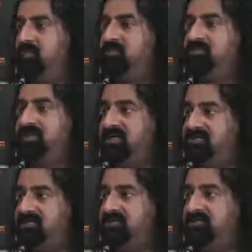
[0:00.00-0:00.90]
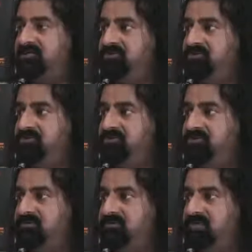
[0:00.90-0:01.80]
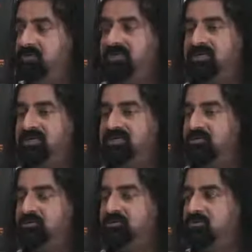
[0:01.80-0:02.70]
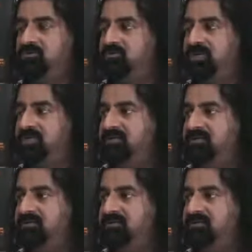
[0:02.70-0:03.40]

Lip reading: Ego is against gratitude. Ego and gratitude do not go together.